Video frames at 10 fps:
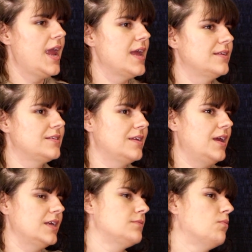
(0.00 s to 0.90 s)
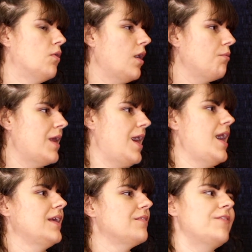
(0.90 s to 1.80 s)
and is more what
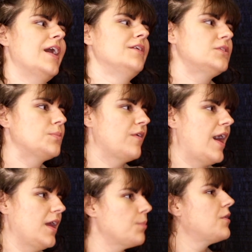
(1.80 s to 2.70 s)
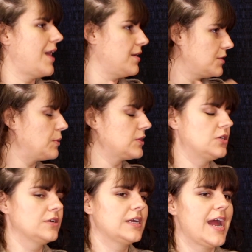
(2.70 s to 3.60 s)
I find super valuable about is
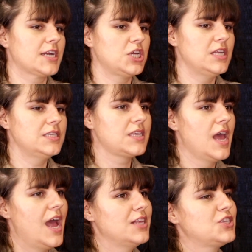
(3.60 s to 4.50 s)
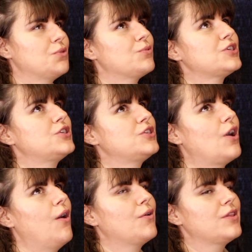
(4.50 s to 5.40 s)
personal connections. And so we're
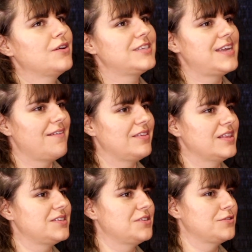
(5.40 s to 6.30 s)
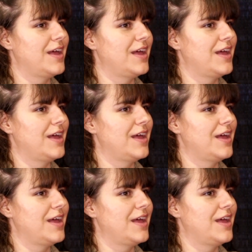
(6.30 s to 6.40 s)
so close to having the zoo